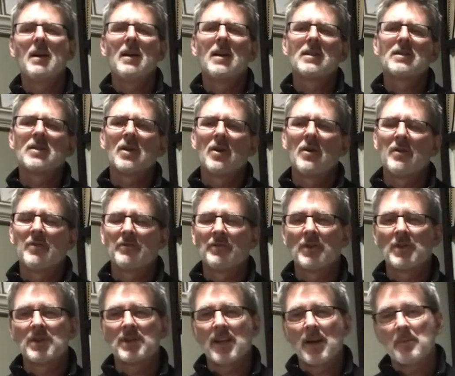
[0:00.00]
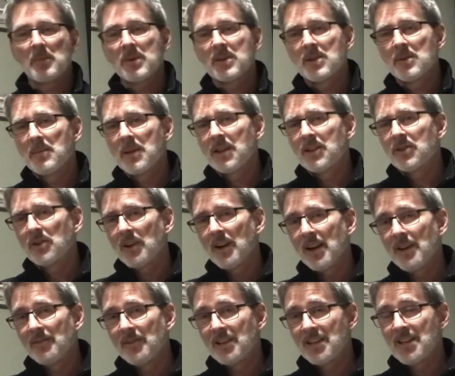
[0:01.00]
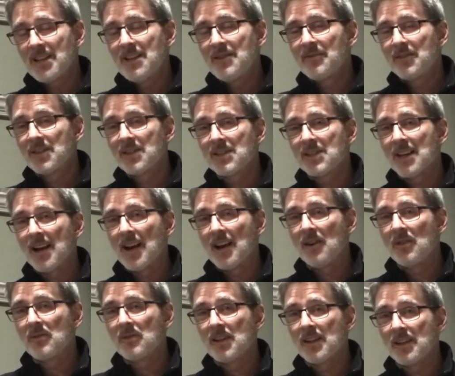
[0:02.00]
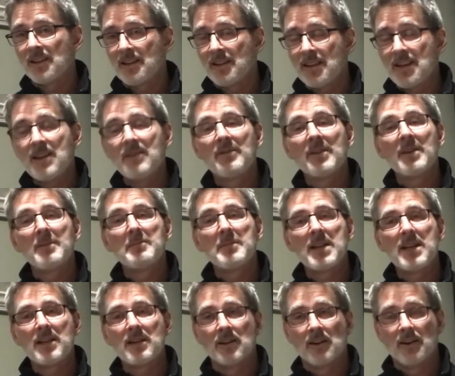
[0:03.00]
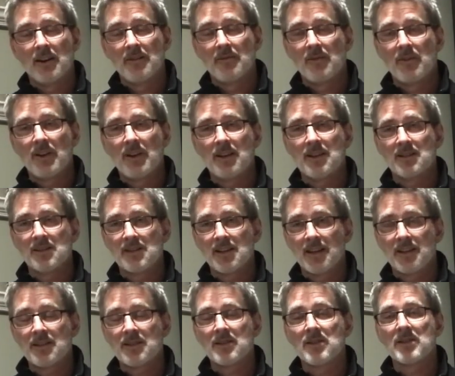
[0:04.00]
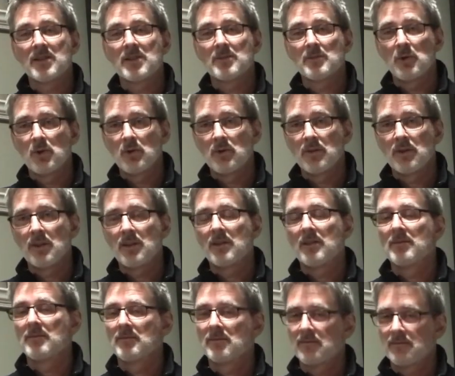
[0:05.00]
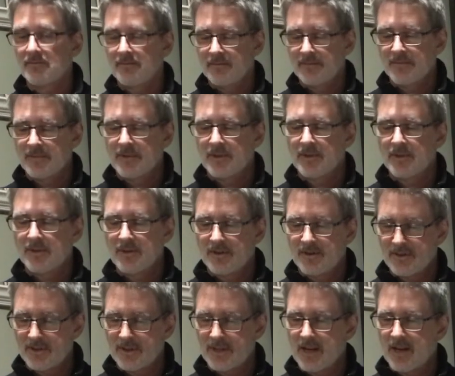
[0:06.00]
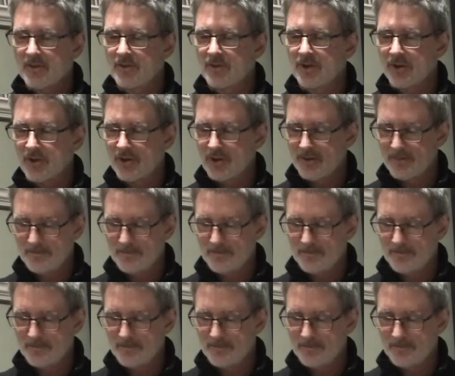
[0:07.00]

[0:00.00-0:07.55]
So the first step is to make sure I have an even sound and an even meter. Everything is nice and smooth. Sounds are good.